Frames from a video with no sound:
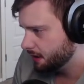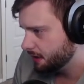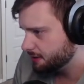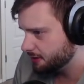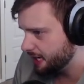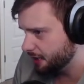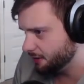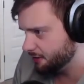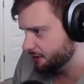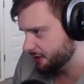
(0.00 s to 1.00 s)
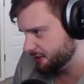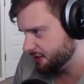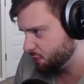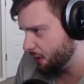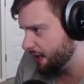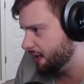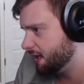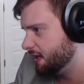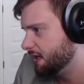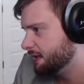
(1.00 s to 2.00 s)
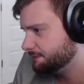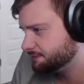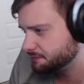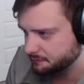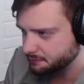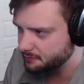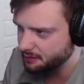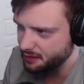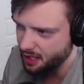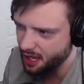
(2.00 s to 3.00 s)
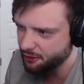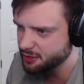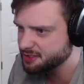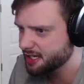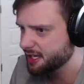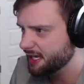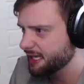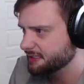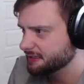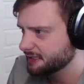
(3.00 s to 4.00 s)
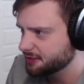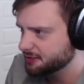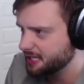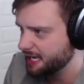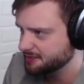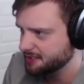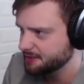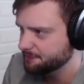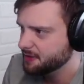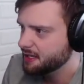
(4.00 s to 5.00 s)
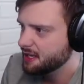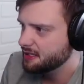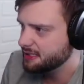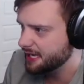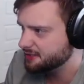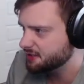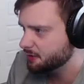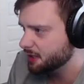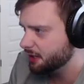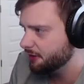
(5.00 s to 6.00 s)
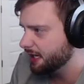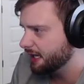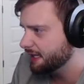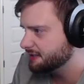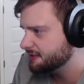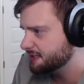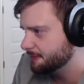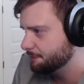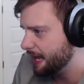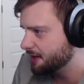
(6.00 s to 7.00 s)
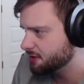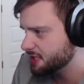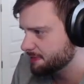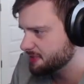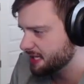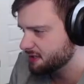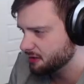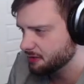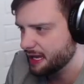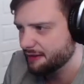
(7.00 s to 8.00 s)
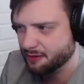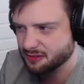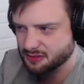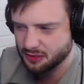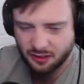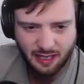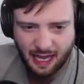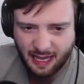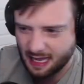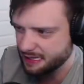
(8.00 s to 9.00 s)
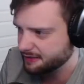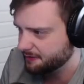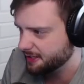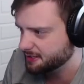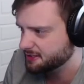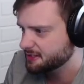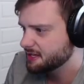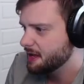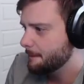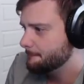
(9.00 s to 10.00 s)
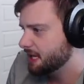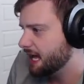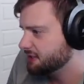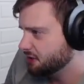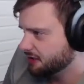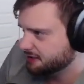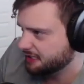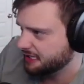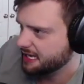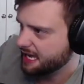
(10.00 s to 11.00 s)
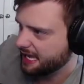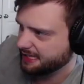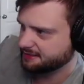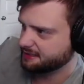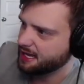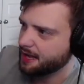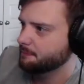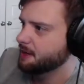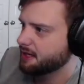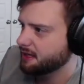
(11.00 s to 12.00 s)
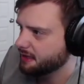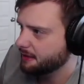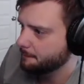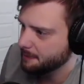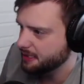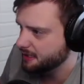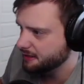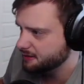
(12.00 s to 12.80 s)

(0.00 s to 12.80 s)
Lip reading: So now, this is where I would say it's a little dicey. Yes, you are going against some battleships that don't have as good AA defense, but as you can see, he's not making the immediate